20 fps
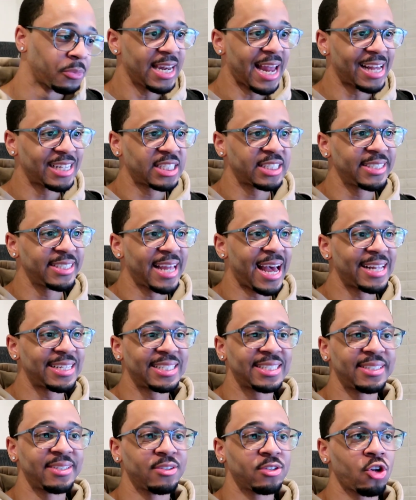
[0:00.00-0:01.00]
And
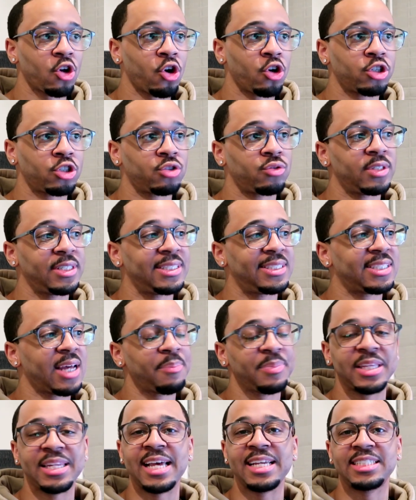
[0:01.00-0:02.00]
that's her,
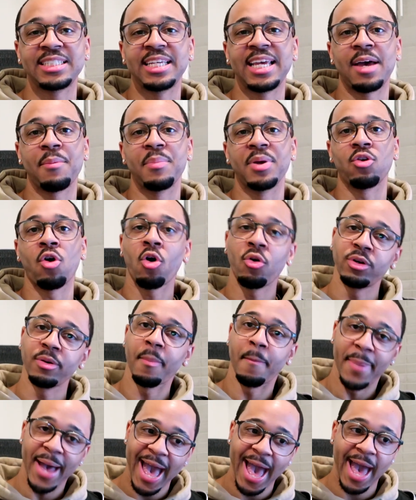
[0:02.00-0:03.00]
something that she had been
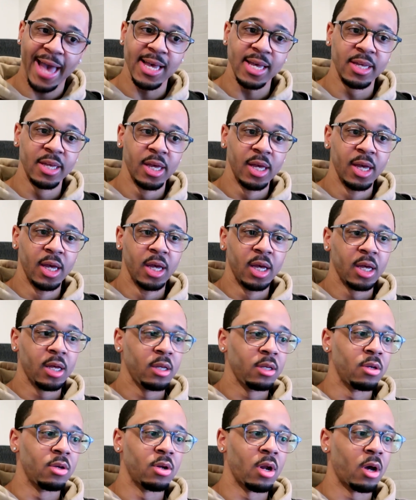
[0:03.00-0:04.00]
holding back,
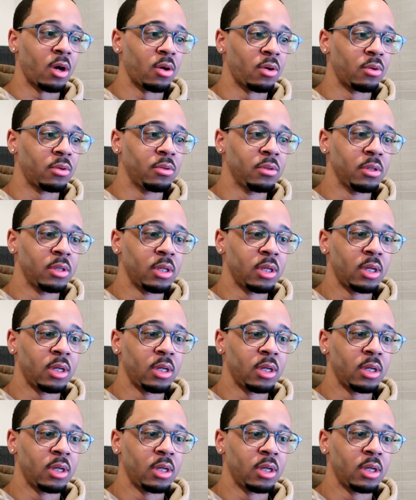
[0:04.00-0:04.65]
you know.